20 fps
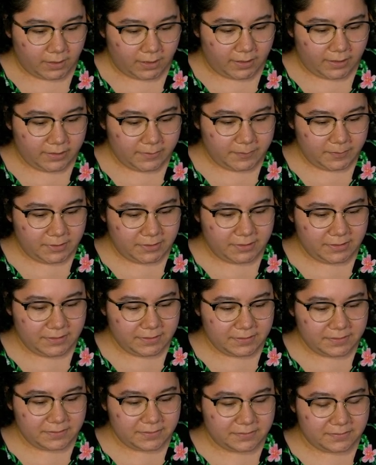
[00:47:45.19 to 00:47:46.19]
Hype
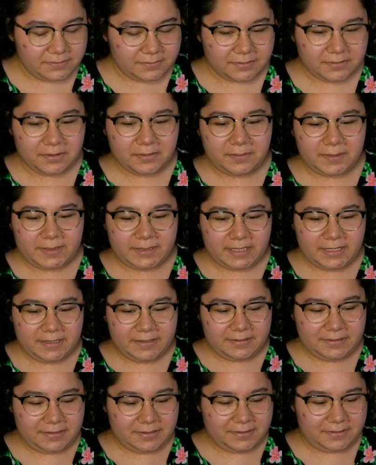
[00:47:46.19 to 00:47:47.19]
cute. Oh wait, that
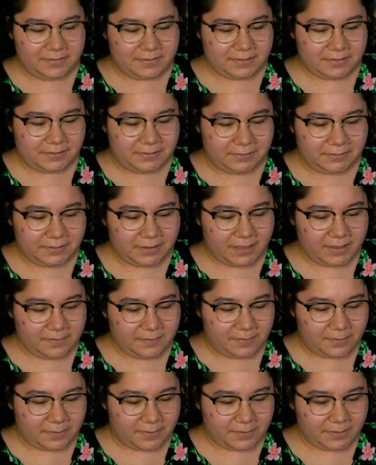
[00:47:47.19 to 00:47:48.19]
is cute. It's a little
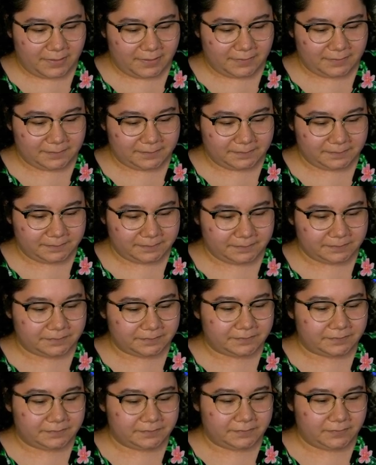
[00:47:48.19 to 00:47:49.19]
Game Boy.
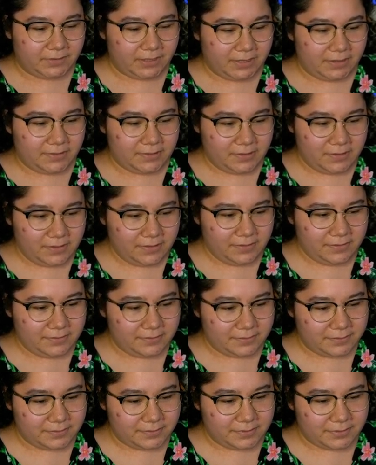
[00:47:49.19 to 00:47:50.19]
That is
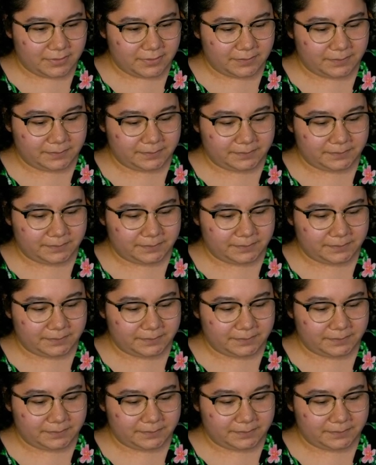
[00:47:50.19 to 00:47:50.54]
cute.